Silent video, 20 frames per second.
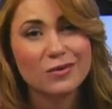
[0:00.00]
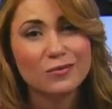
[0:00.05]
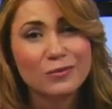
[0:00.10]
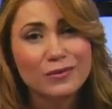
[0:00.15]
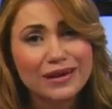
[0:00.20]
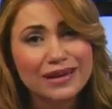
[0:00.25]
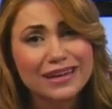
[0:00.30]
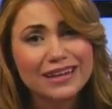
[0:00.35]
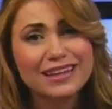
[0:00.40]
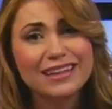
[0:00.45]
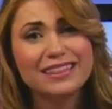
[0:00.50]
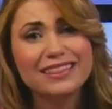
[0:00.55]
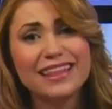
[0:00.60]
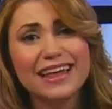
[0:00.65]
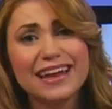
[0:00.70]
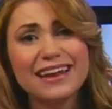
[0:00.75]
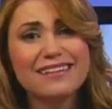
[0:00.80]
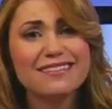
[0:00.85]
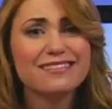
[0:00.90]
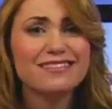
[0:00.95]
well,
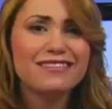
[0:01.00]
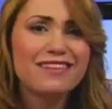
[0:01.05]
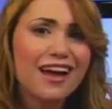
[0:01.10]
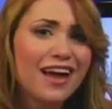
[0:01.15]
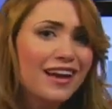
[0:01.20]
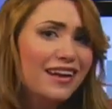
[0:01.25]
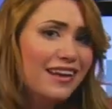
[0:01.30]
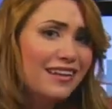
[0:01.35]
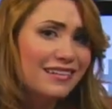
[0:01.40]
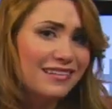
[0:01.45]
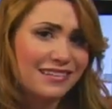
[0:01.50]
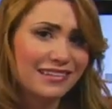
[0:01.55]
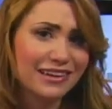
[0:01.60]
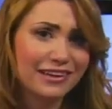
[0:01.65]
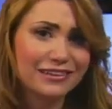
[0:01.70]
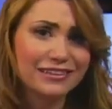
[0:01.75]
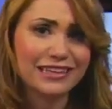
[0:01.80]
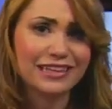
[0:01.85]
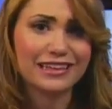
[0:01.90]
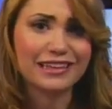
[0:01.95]
that is not
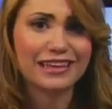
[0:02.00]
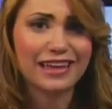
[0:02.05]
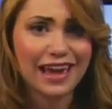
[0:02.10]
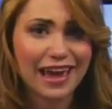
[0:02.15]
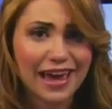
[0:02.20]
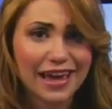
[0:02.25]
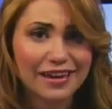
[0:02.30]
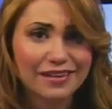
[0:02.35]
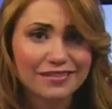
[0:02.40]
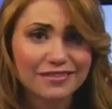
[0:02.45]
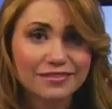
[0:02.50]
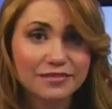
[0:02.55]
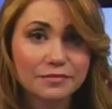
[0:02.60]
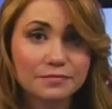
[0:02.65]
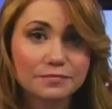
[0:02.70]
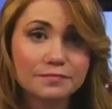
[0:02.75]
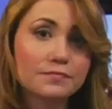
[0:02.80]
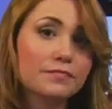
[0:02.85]
necessarily the case.